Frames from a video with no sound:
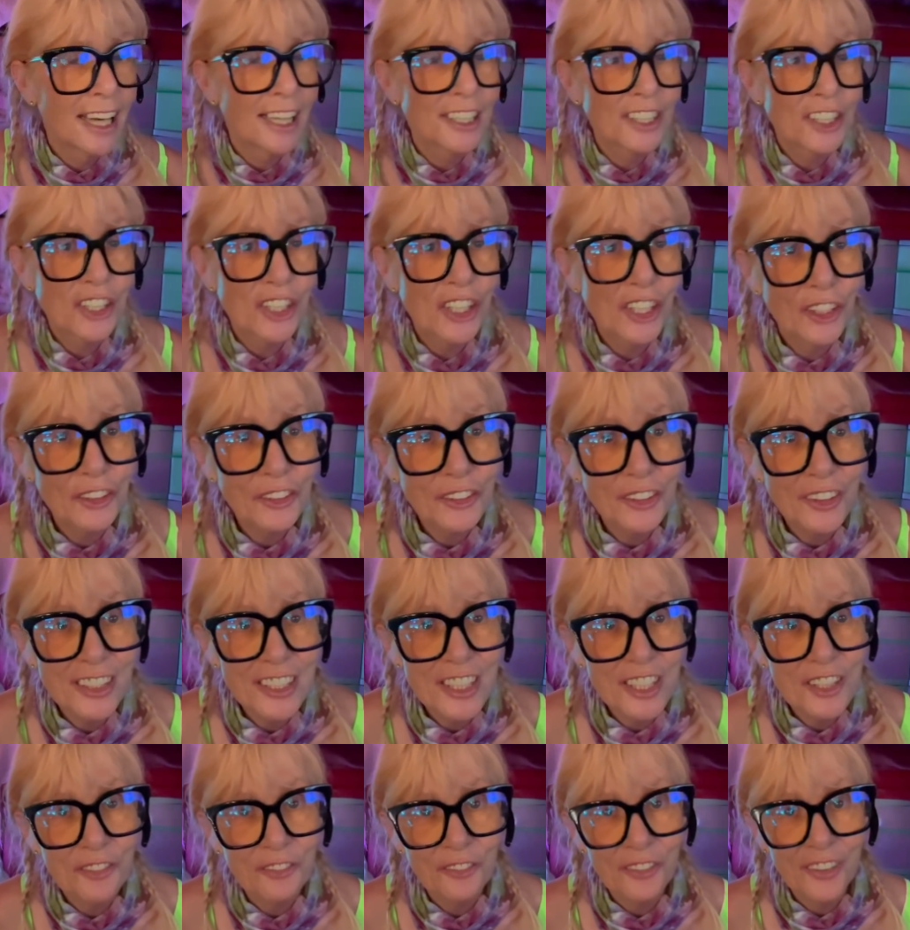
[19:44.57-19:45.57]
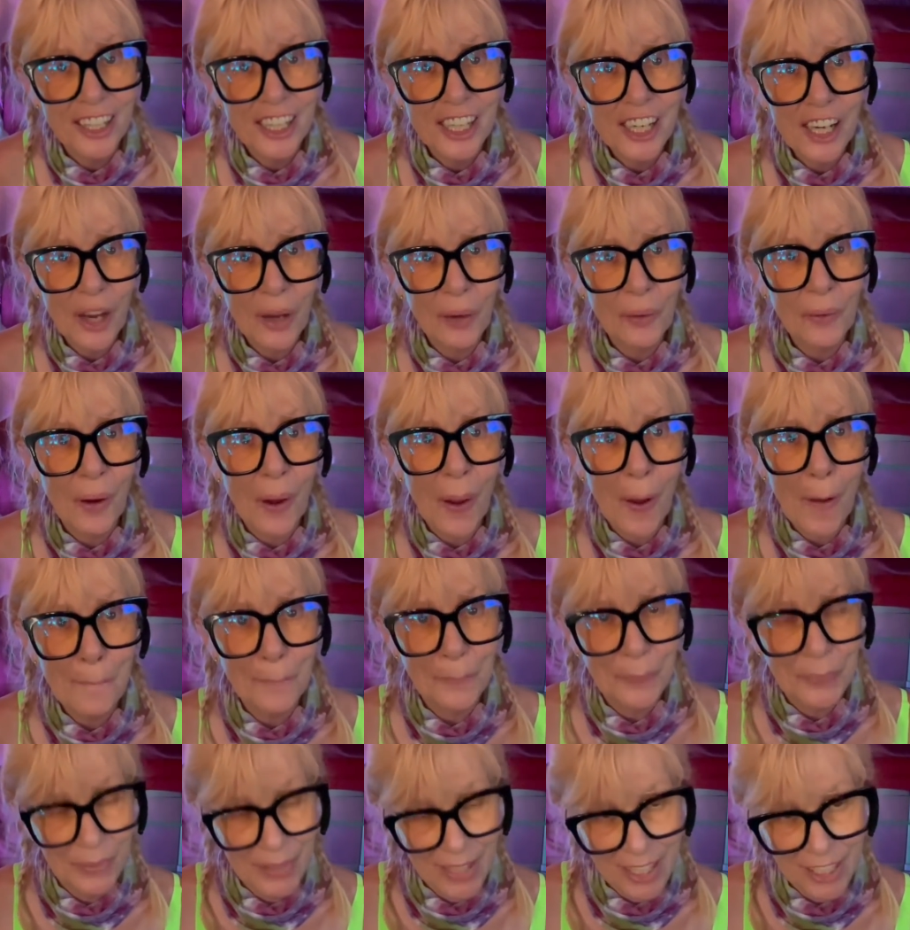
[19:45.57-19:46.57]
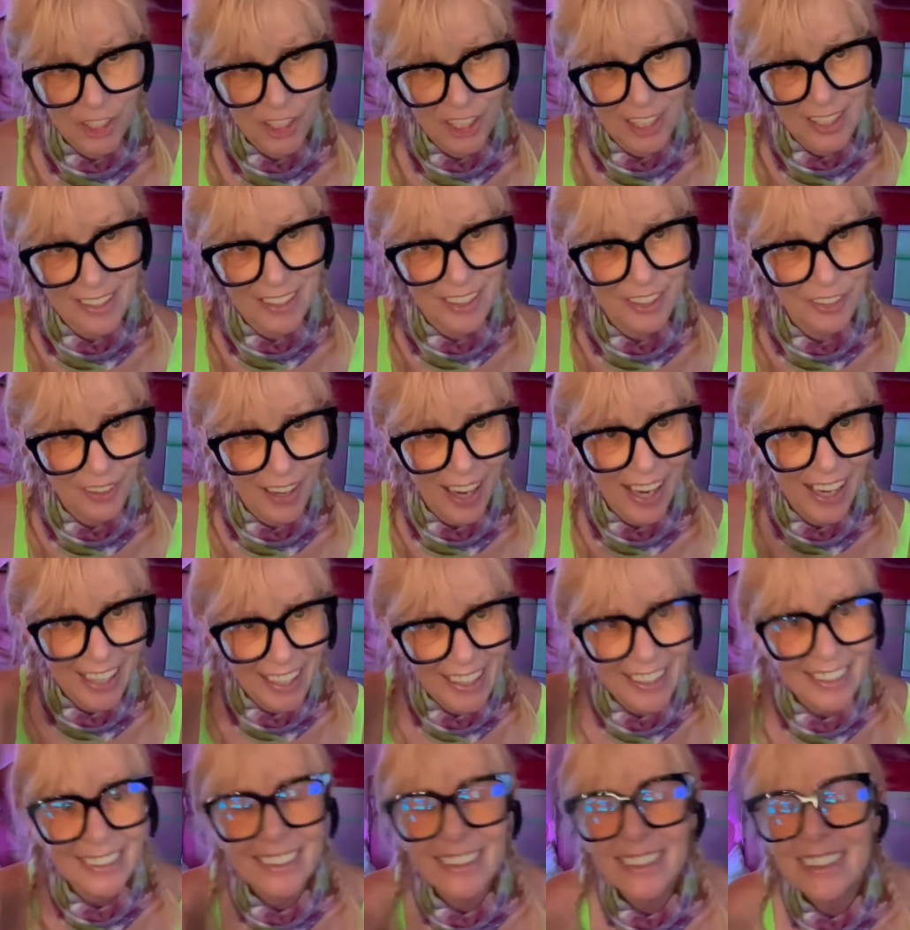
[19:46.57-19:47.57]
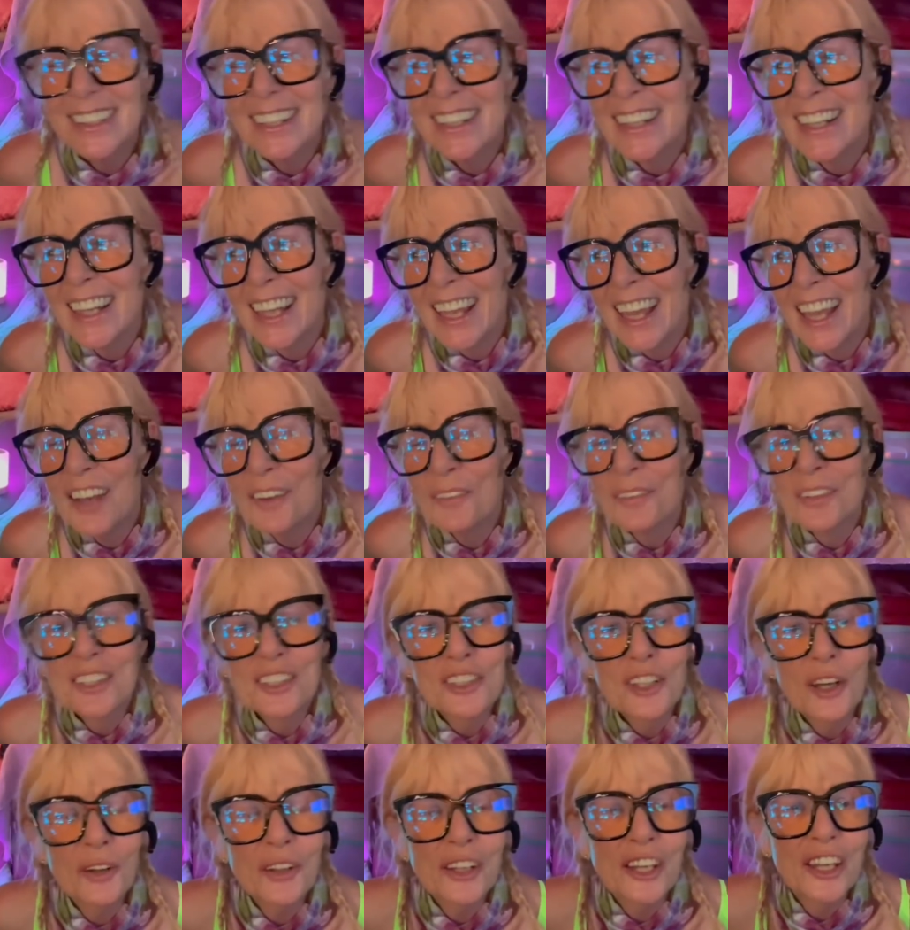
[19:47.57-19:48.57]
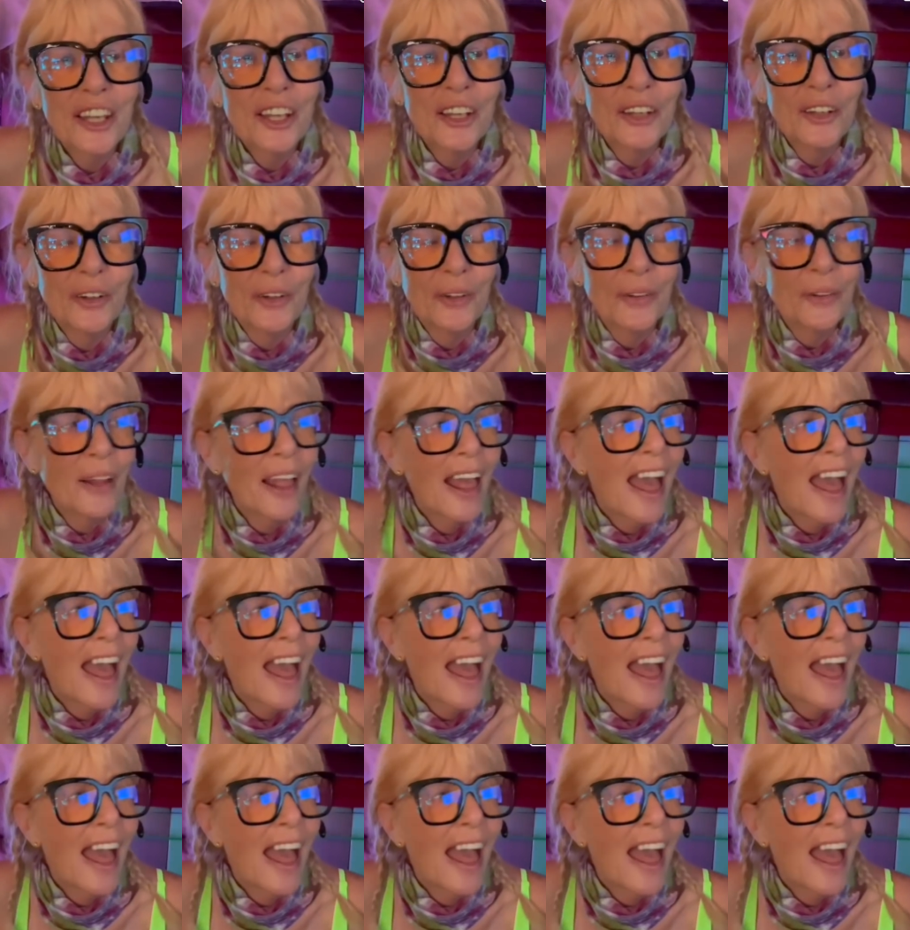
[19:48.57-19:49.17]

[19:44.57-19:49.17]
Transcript: a children's video on bridges, right? It was so cute.